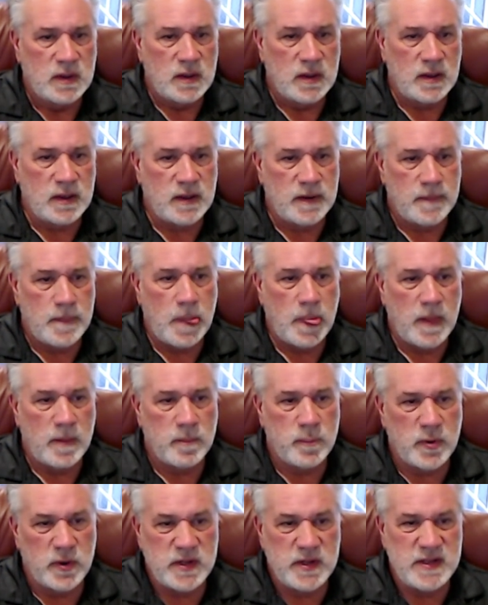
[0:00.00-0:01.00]
Um,
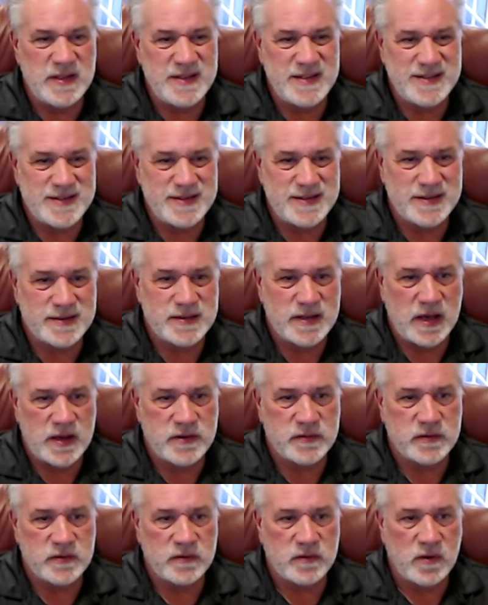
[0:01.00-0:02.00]
pretty easy to
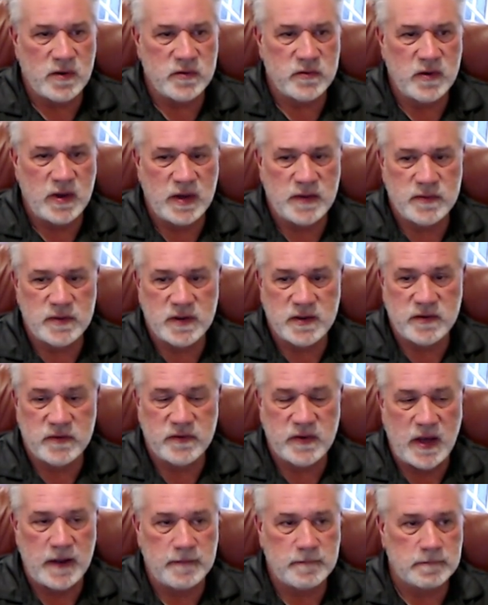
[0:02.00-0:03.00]
test as long as you have a
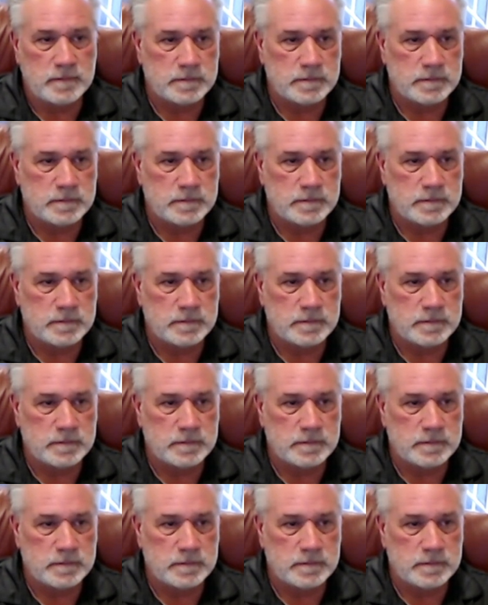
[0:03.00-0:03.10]
cassette.